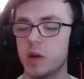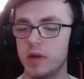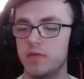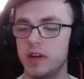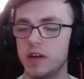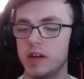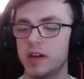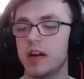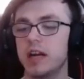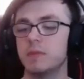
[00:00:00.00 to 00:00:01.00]
Vigor
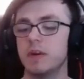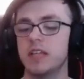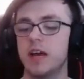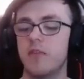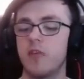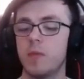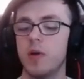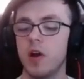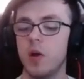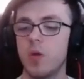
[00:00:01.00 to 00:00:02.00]
and my Tether up
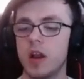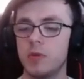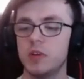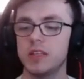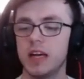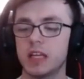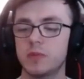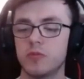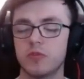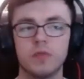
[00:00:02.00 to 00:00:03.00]
when I'm using
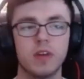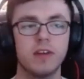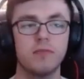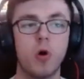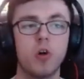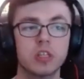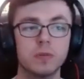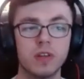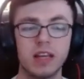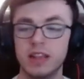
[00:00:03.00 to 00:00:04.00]
Hexproof, if
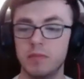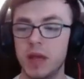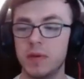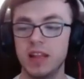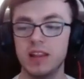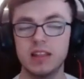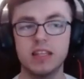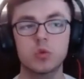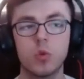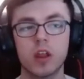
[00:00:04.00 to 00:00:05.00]
possible. Maybe at
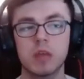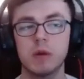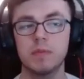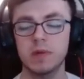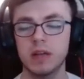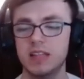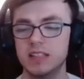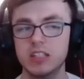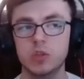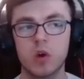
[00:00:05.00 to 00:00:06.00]
least one of them up,
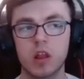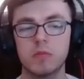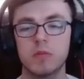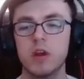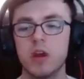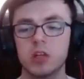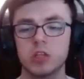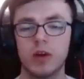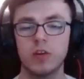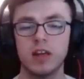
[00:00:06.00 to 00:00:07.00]
so
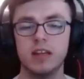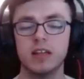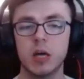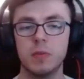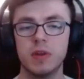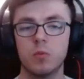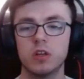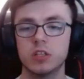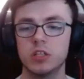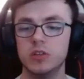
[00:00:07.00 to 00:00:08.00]
I've got healing coming in
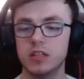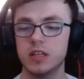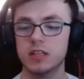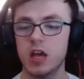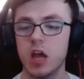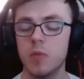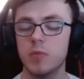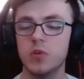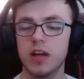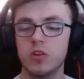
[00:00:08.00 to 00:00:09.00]
whilst using this. But
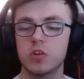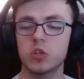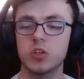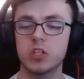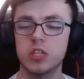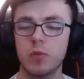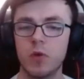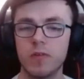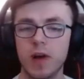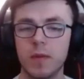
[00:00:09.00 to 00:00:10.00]
you can also switch to the other morph, and